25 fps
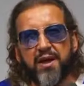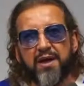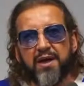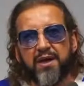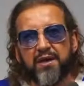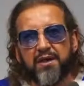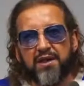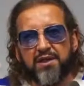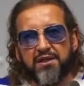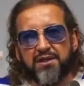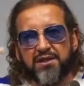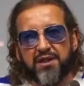you
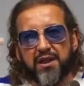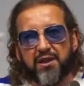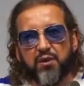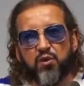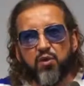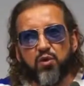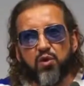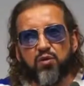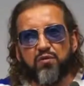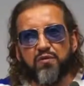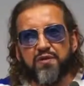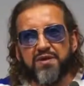step out
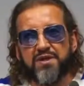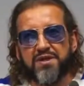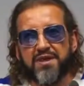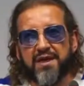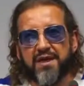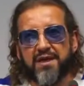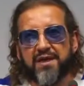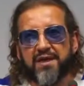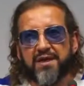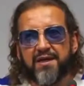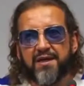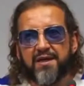of the
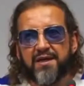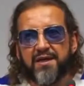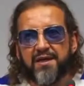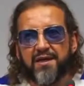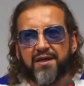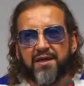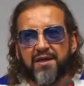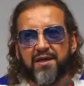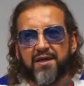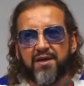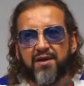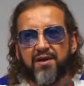synthetic
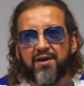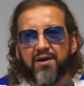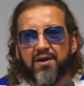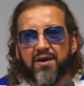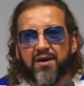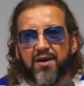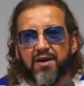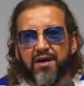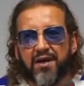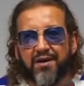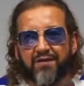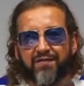form,
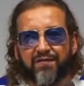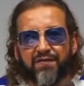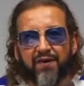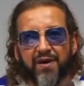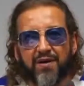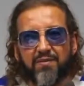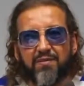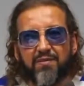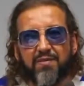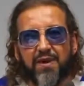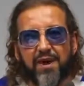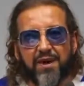you
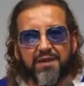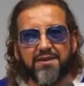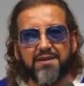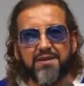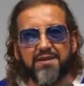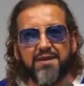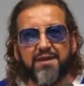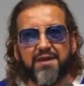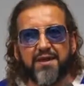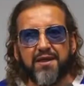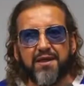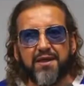become
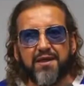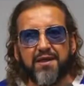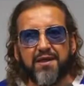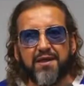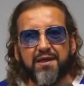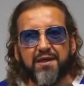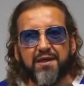information.